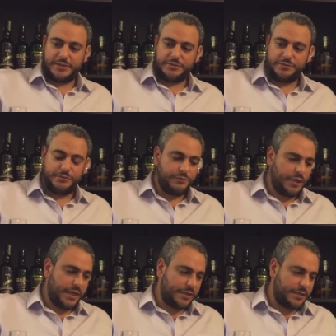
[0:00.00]
I do
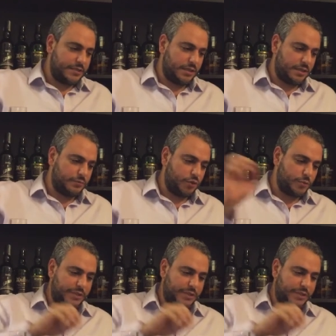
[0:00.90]
like this Ardmore